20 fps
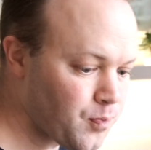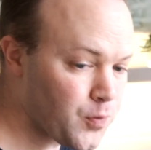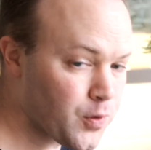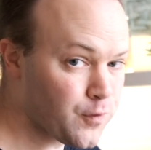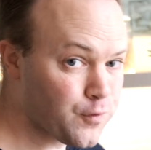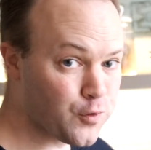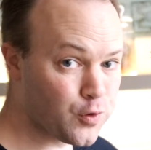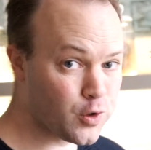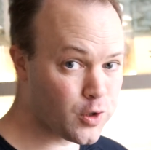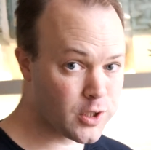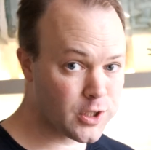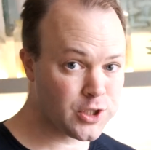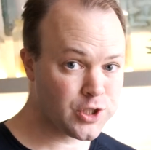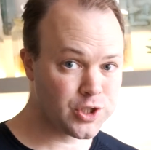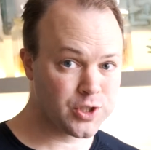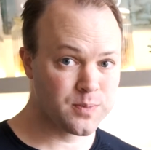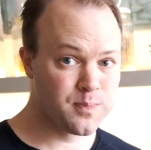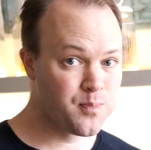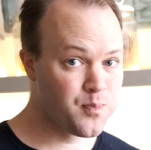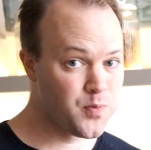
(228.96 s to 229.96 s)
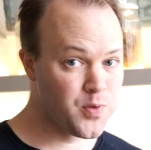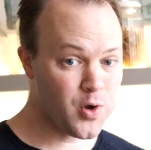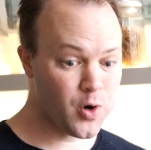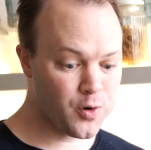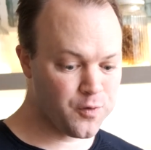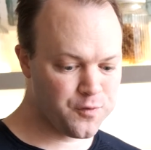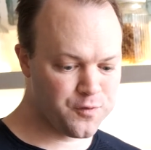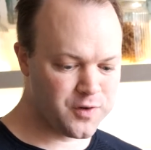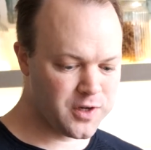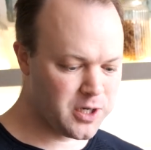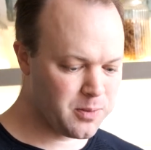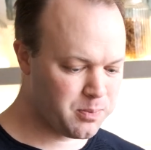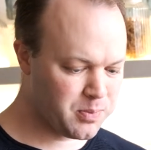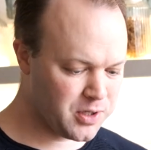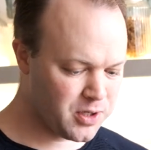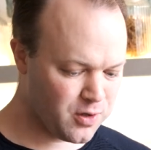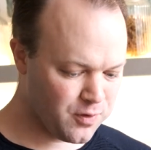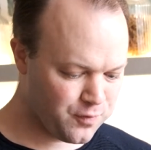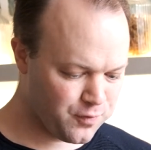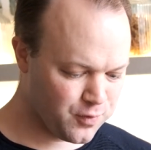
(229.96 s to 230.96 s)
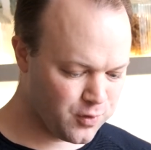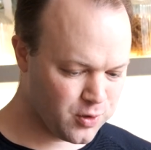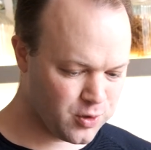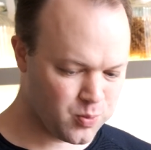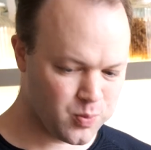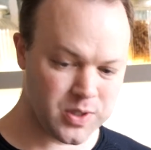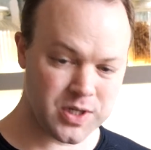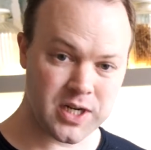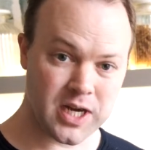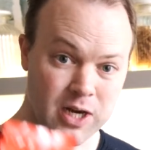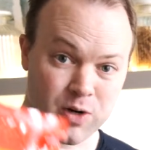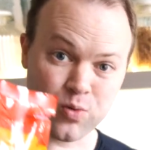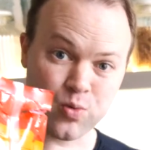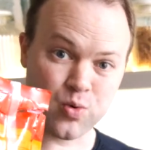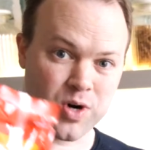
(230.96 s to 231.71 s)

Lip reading: Of course, no Filipino food without